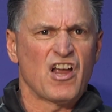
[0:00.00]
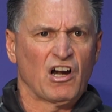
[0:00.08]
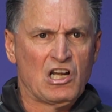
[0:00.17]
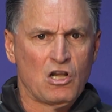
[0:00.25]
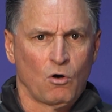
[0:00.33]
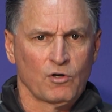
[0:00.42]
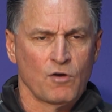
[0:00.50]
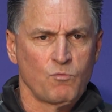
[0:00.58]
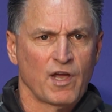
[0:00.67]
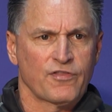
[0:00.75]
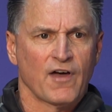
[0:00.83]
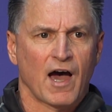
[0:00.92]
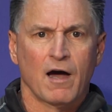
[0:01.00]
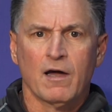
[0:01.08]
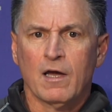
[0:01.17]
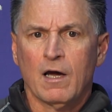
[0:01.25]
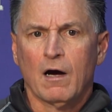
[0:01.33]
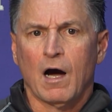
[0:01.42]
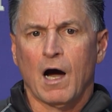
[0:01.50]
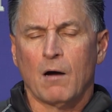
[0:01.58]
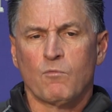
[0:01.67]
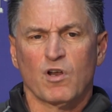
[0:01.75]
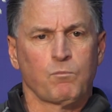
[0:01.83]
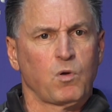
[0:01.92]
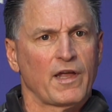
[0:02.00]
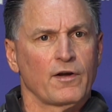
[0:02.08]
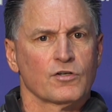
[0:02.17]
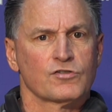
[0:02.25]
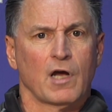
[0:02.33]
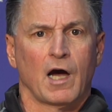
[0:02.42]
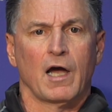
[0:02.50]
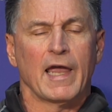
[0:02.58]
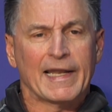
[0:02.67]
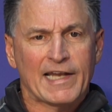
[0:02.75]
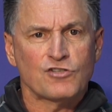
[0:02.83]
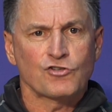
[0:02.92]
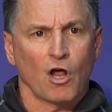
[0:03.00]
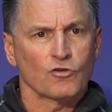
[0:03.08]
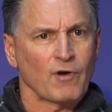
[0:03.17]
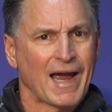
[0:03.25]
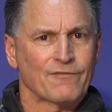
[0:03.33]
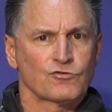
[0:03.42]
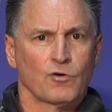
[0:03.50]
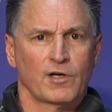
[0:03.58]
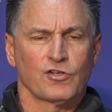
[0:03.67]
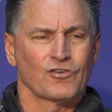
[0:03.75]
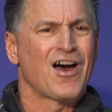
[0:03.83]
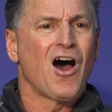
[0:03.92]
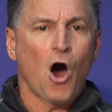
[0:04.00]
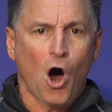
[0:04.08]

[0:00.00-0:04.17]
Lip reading: They're loaded with players, NHL draft choices.